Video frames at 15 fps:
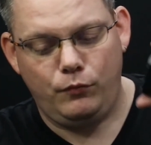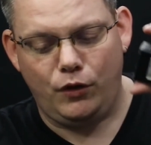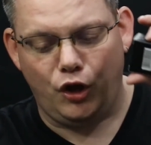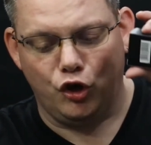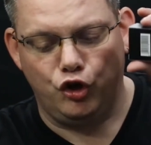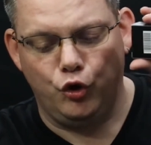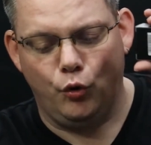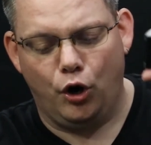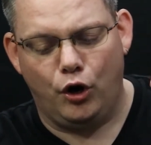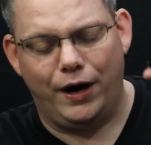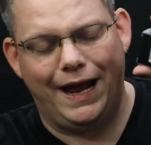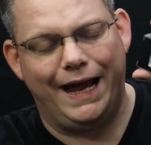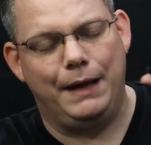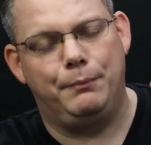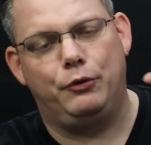you are
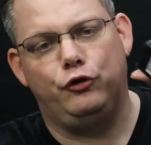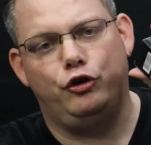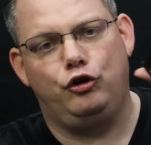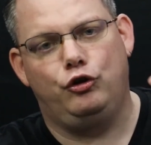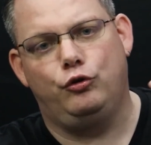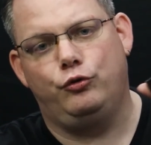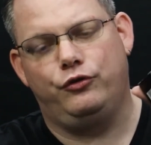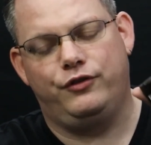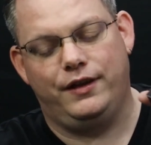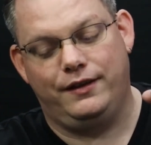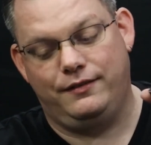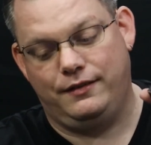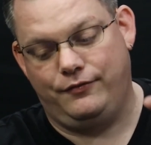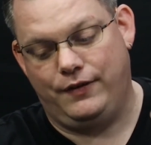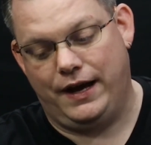able to use
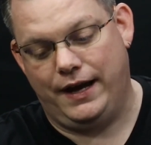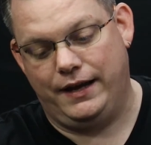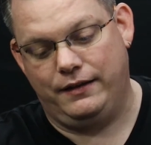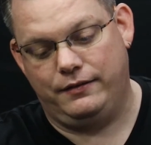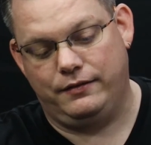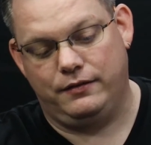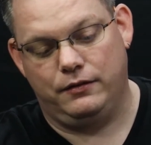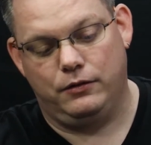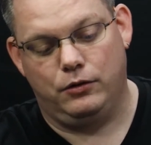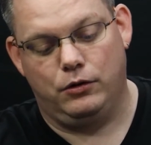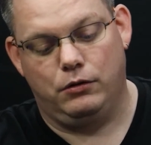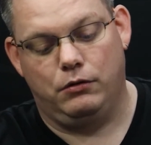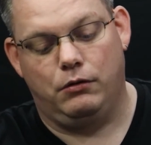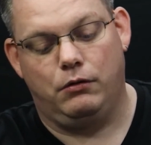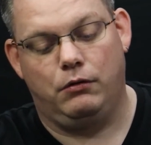this device
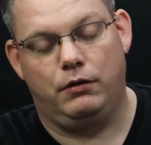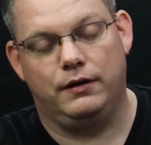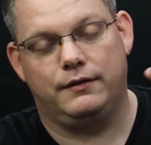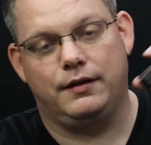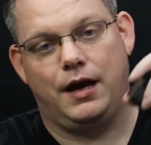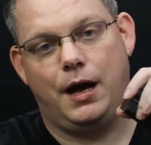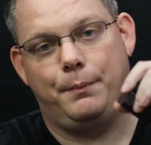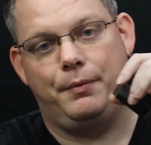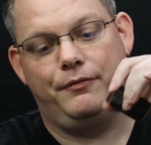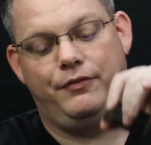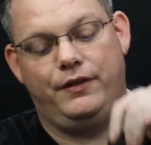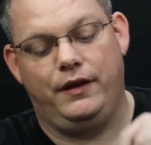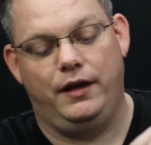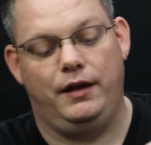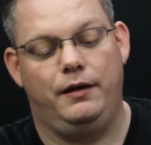on top of
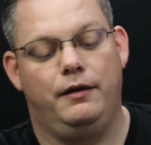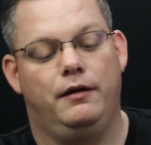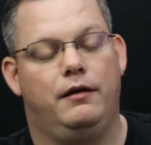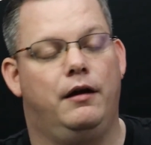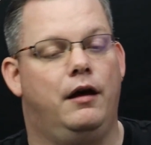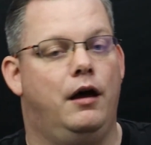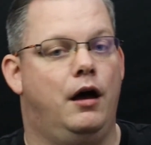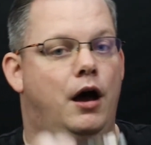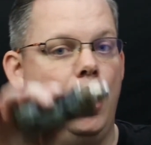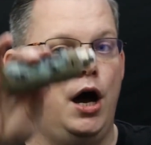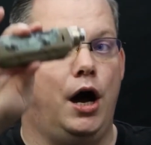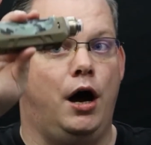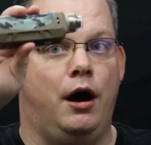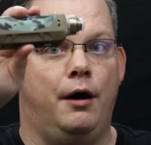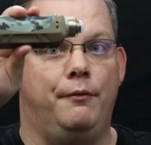the
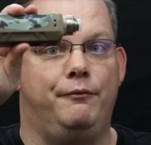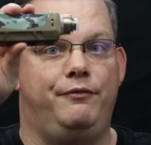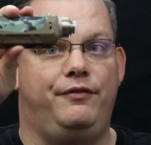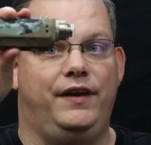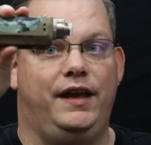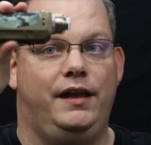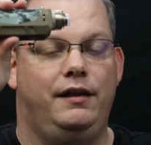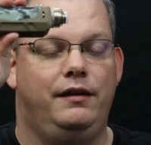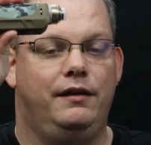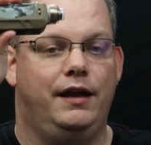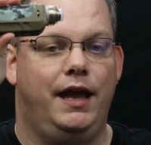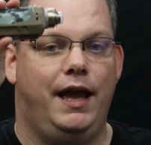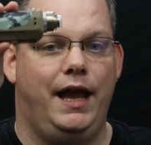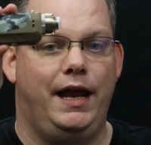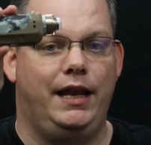Humvee
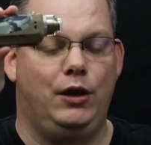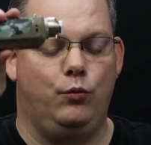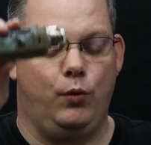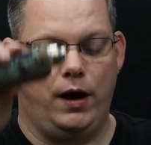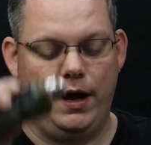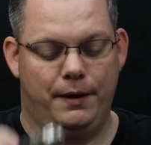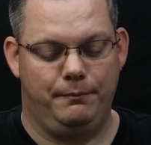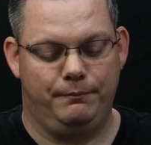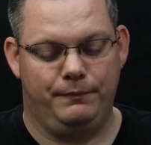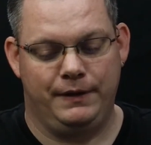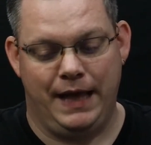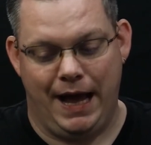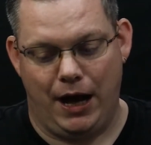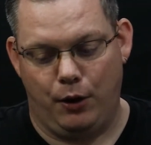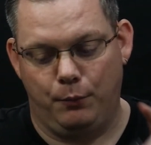80 watt.
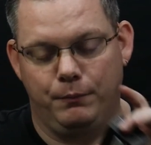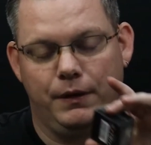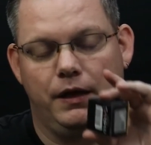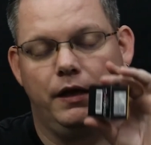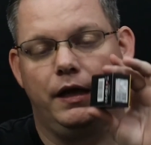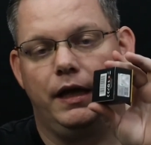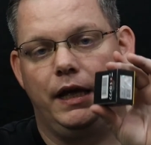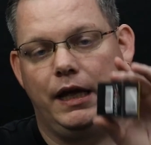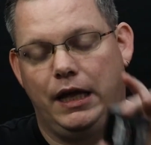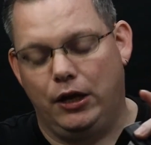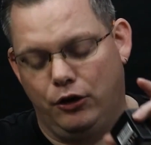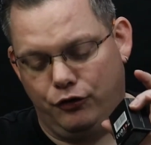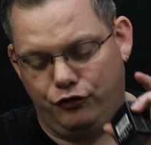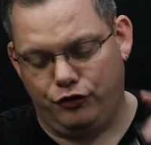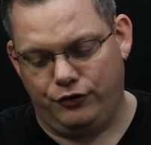Now,
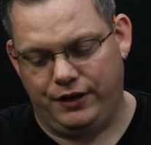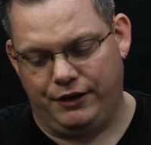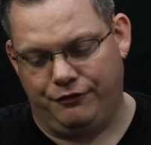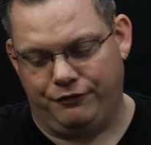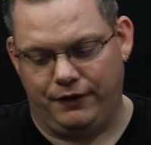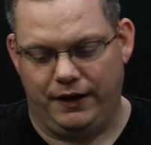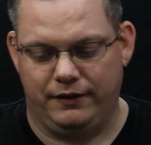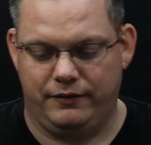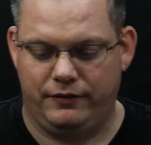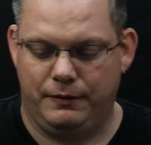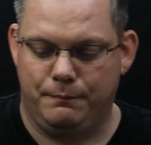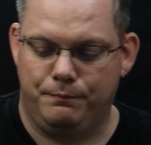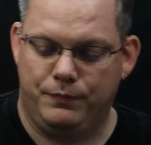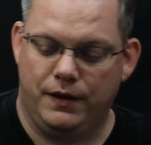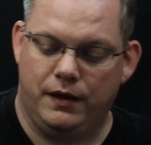here's your difference.
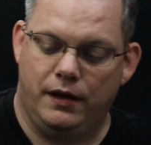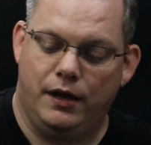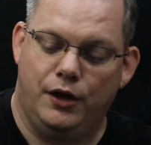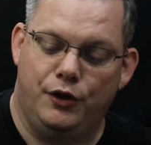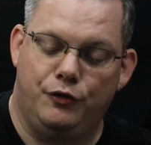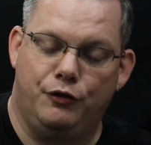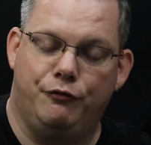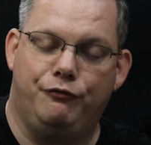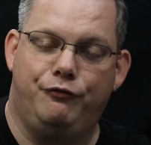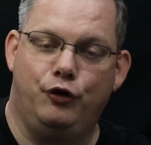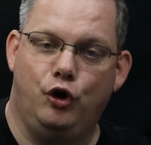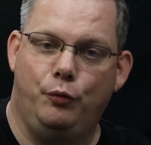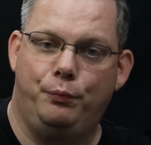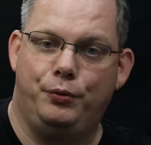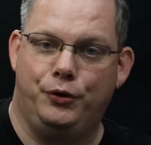The
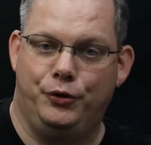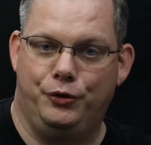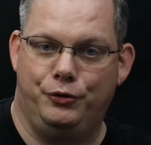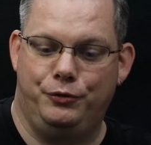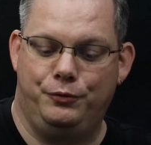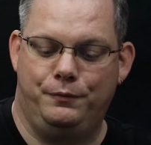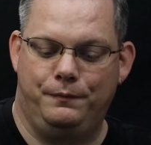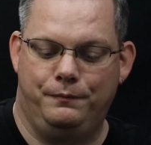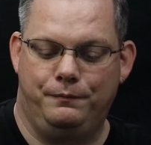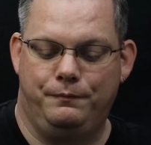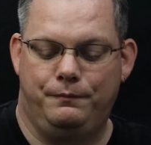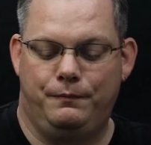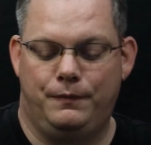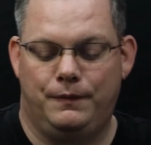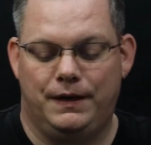Vapediy
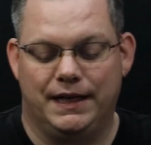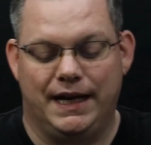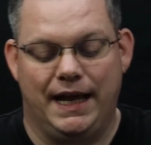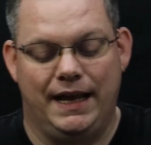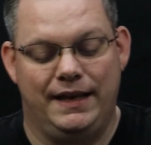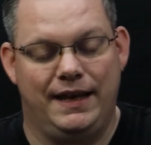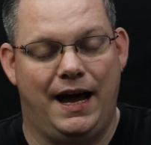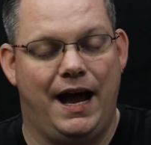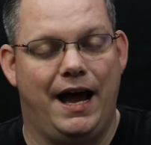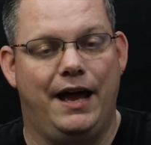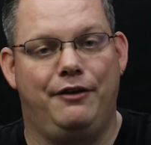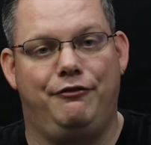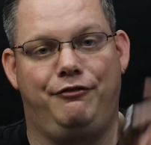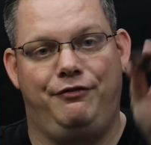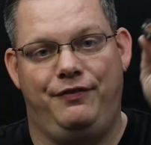
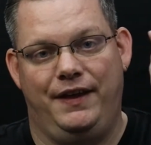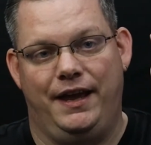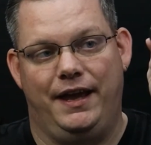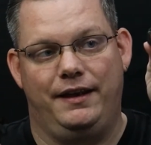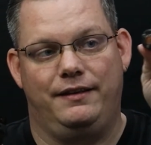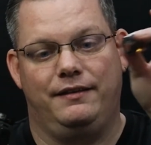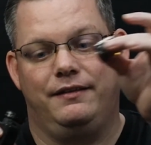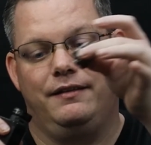cannot fit